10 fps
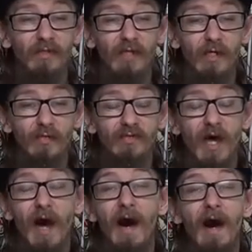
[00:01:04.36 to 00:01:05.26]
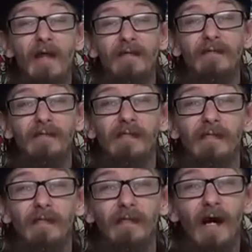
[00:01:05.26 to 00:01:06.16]
with the news, and
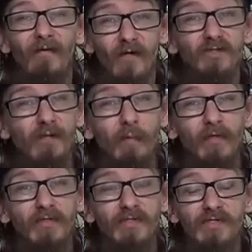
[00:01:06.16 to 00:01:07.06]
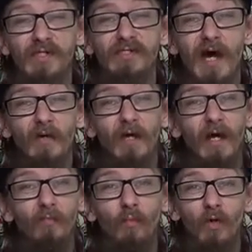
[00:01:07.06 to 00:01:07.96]
I've actually bothered to sit down
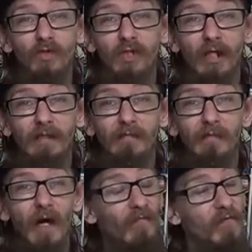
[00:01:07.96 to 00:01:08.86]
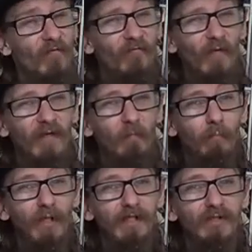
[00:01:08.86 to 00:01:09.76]
and watch it. I've not fully
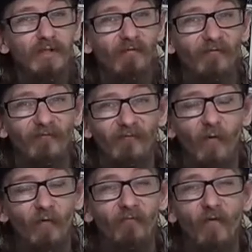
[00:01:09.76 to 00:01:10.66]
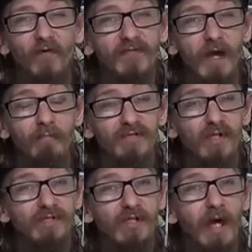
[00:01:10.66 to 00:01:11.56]
completed the full 40
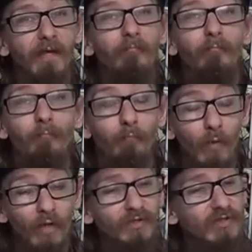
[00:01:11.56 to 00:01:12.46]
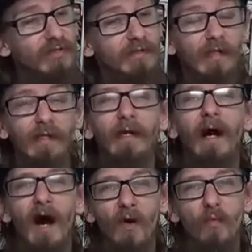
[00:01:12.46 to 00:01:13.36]
episodes yet, but
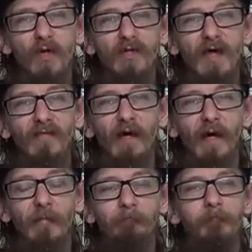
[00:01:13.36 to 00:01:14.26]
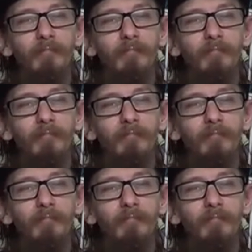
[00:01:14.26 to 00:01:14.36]
I will get there.